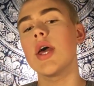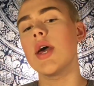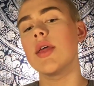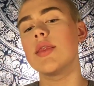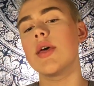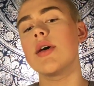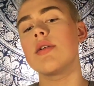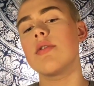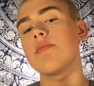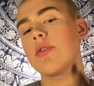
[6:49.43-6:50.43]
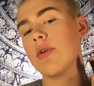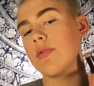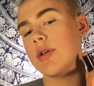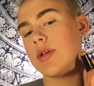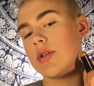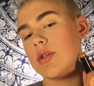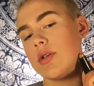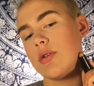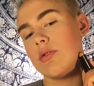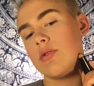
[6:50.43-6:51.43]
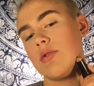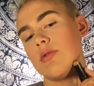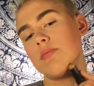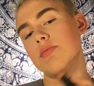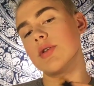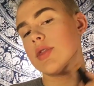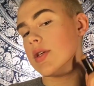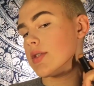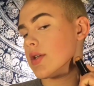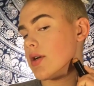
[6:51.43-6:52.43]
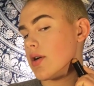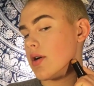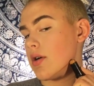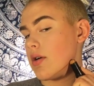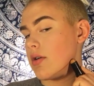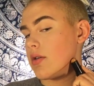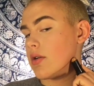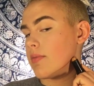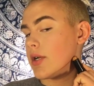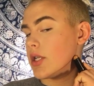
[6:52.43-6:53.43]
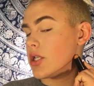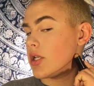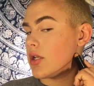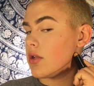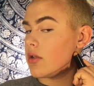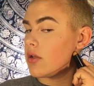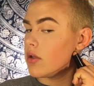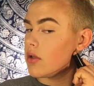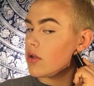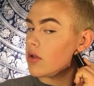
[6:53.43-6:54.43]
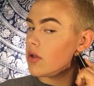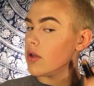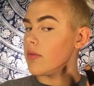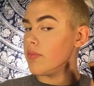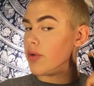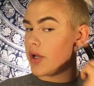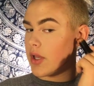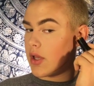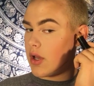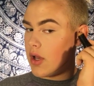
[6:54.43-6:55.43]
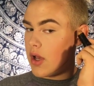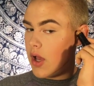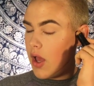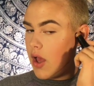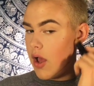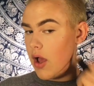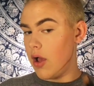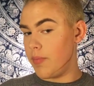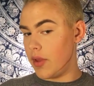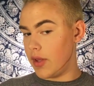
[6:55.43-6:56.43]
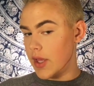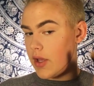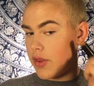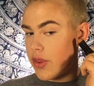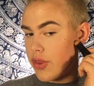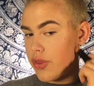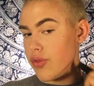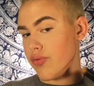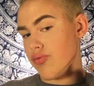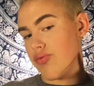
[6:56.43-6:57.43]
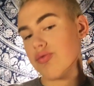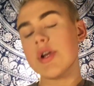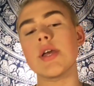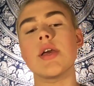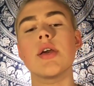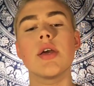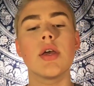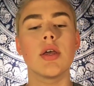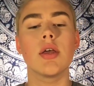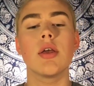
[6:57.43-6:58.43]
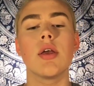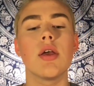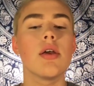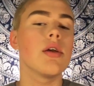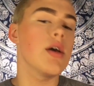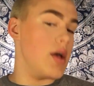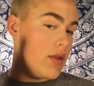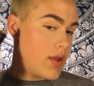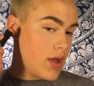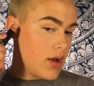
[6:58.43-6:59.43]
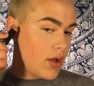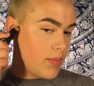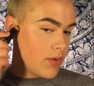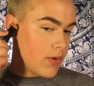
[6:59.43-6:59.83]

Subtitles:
And then I'm going to put this under my chin and bring it up like a 3, and then I'm